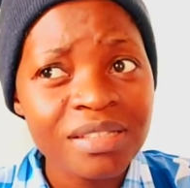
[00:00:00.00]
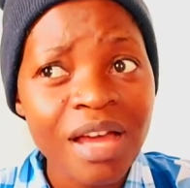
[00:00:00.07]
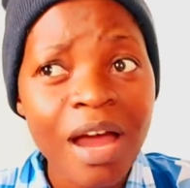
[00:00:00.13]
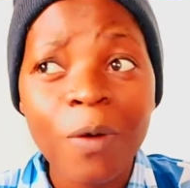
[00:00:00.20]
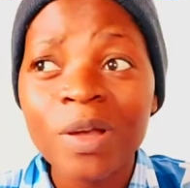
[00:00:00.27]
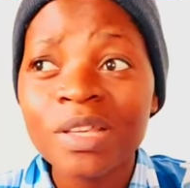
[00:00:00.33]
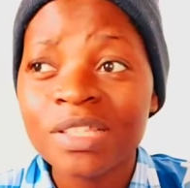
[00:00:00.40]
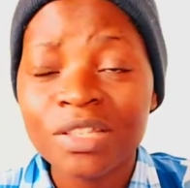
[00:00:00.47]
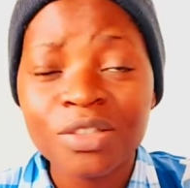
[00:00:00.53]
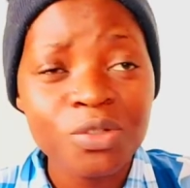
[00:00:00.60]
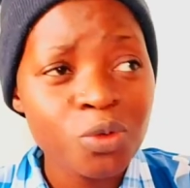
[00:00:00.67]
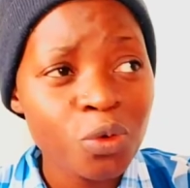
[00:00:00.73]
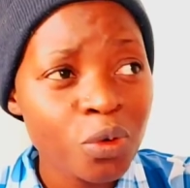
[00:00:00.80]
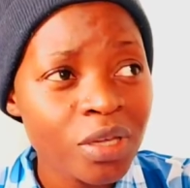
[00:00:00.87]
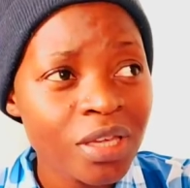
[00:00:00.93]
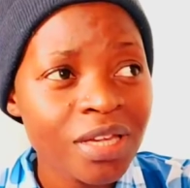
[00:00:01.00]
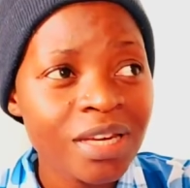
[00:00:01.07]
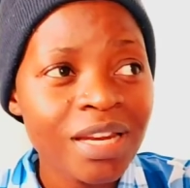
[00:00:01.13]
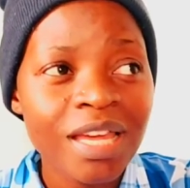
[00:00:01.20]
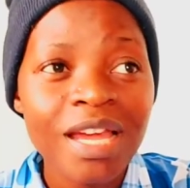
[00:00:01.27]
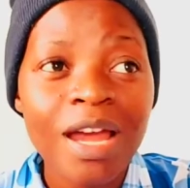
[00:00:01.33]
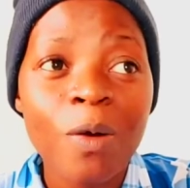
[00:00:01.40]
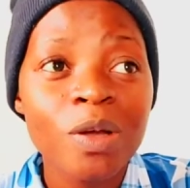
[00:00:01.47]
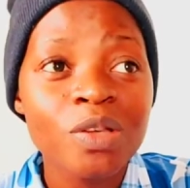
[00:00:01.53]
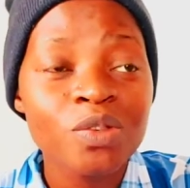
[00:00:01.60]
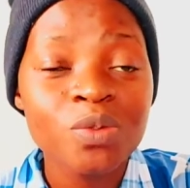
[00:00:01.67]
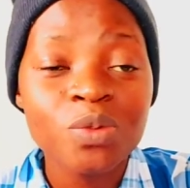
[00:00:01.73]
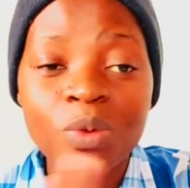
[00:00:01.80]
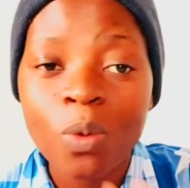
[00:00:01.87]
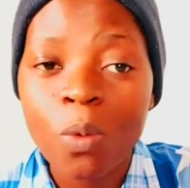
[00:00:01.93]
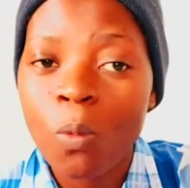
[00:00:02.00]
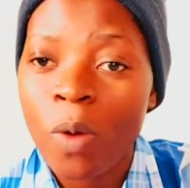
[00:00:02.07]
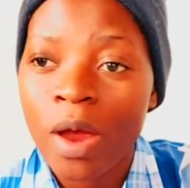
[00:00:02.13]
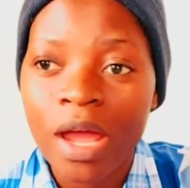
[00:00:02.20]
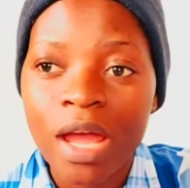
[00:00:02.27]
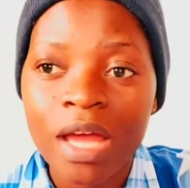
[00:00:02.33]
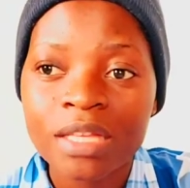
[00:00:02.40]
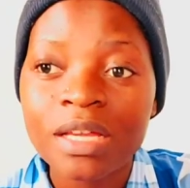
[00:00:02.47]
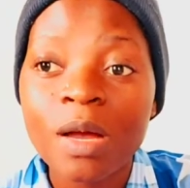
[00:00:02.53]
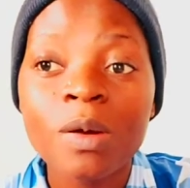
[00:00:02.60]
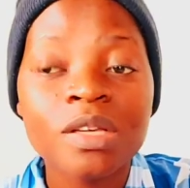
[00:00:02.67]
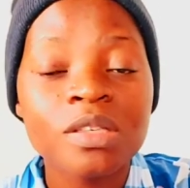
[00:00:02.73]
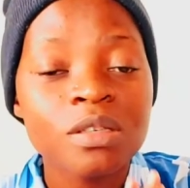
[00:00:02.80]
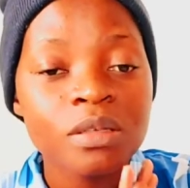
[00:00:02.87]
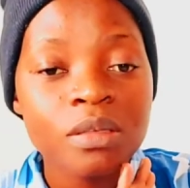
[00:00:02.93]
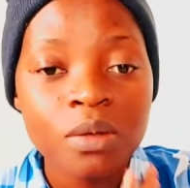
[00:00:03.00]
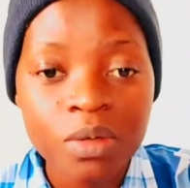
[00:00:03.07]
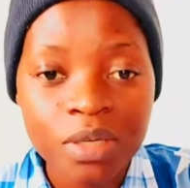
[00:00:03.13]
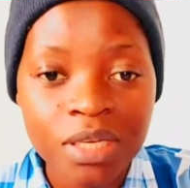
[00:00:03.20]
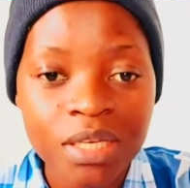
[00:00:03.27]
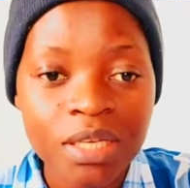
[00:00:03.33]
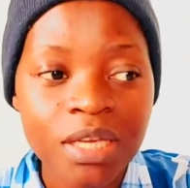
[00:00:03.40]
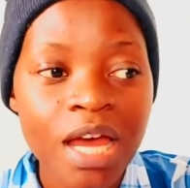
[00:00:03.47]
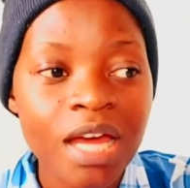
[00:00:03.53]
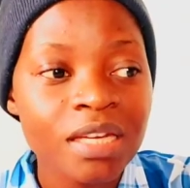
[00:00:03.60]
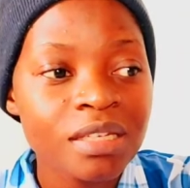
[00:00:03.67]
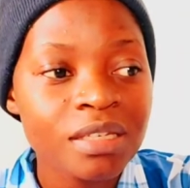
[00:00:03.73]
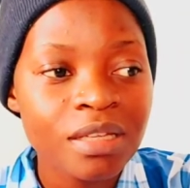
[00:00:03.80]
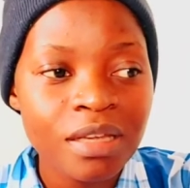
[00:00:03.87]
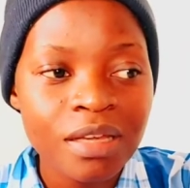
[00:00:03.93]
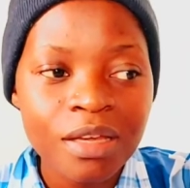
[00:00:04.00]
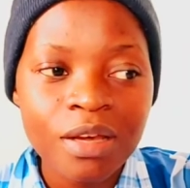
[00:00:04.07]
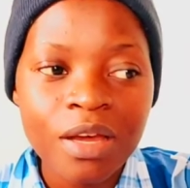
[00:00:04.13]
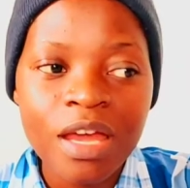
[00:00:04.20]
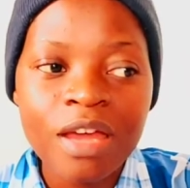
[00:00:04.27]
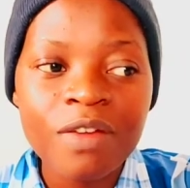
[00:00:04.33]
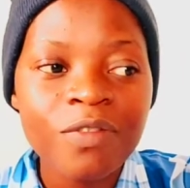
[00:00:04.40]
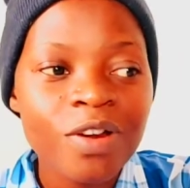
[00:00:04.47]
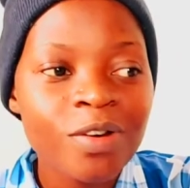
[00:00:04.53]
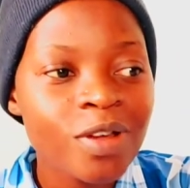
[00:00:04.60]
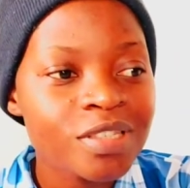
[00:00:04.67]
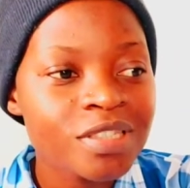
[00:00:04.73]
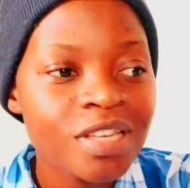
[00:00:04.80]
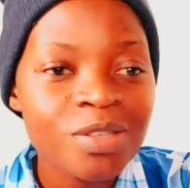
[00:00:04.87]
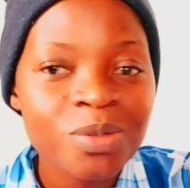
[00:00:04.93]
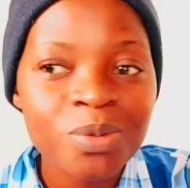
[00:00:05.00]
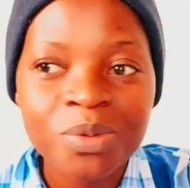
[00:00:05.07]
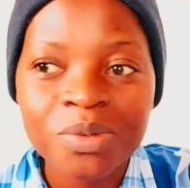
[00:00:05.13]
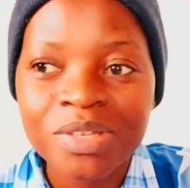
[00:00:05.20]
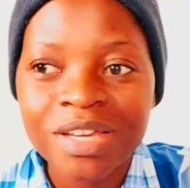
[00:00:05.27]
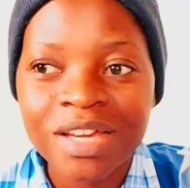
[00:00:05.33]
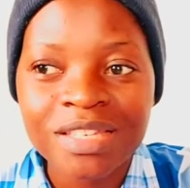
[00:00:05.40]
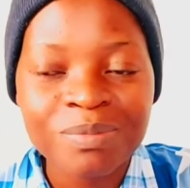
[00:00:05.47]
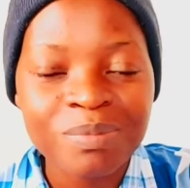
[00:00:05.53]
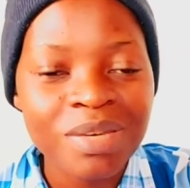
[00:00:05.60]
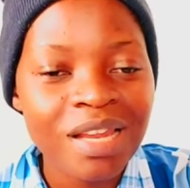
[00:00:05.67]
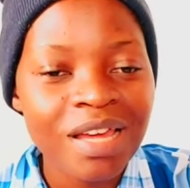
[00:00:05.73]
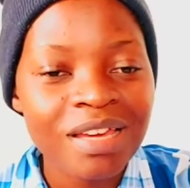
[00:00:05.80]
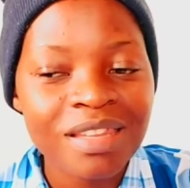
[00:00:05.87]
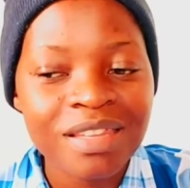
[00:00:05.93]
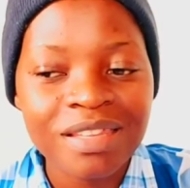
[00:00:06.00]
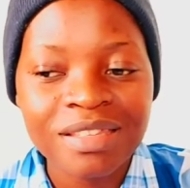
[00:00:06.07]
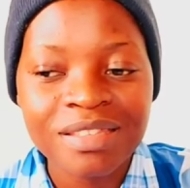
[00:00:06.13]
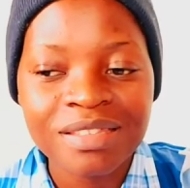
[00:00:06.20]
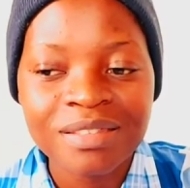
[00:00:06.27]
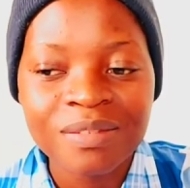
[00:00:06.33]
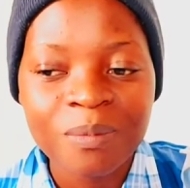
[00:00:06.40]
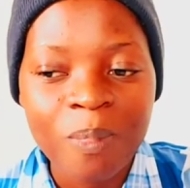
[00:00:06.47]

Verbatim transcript: I wasn't talking. Like I was so quiet. I was low key, and everyone was just looking at me like this.